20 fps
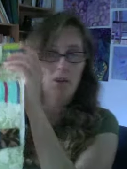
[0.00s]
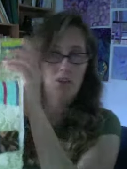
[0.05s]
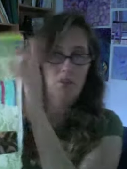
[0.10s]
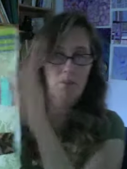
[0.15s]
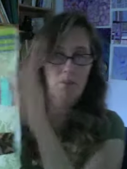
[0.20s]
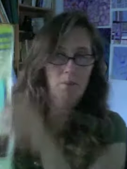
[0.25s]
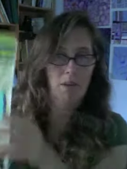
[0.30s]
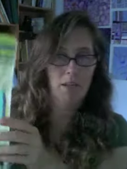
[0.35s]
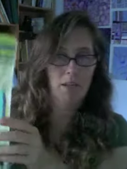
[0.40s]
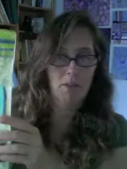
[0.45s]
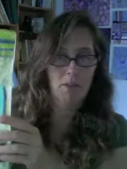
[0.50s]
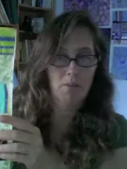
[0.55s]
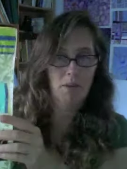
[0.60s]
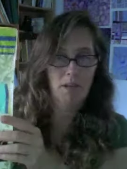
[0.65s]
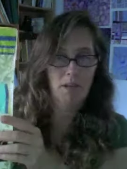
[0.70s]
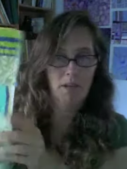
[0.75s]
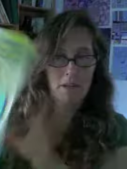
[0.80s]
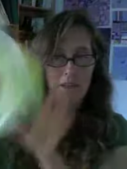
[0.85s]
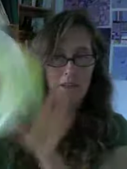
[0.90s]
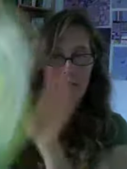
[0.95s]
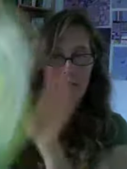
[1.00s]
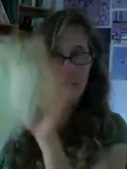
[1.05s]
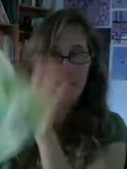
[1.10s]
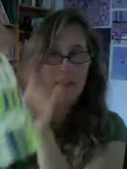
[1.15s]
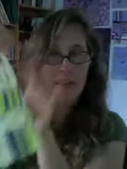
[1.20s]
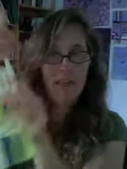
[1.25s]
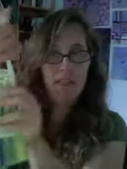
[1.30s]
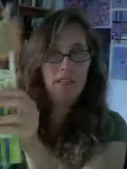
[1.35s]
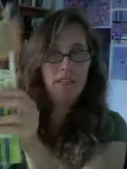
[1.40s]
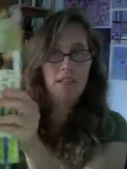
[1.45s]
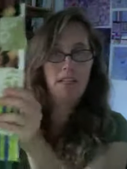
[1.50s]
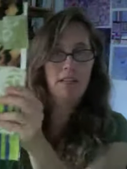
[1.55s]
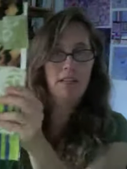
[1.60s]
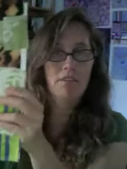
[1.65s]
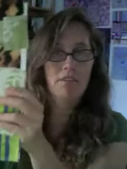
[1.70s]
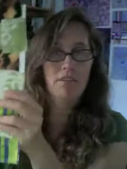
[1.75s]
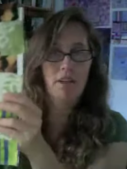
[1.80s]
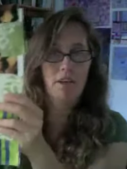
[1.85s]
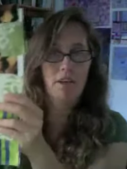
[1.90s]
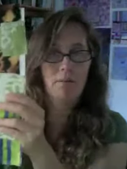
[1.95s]
from last week, to give
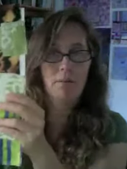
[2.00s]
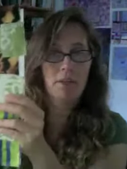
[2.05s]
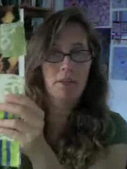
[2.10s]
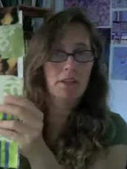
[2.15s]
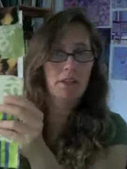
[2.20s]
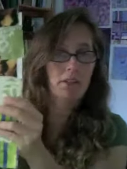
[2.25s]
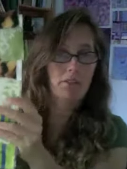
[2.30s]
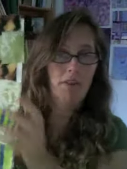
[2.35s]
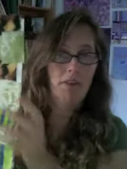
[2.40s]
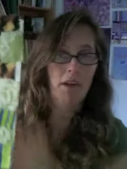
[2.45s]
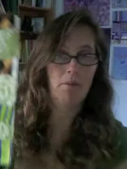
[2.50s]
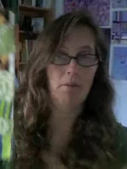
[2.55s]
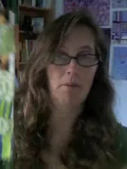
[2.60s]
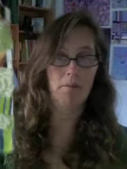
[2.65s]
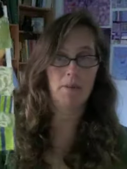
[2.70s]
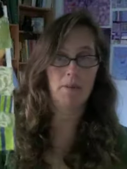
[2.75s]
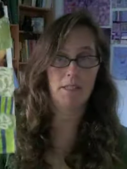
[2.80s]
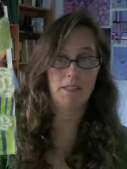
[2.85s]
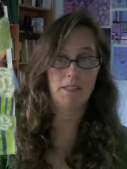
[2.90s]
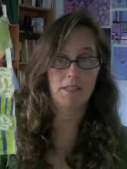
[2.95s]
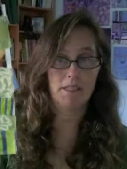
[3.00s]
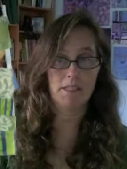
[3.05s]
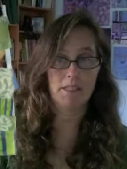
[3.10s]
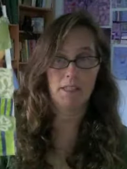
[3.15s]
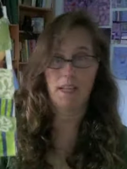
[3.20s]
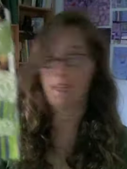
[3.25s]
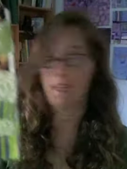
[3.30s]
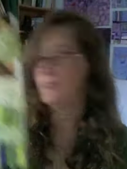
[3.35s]
them the little fabric pieces and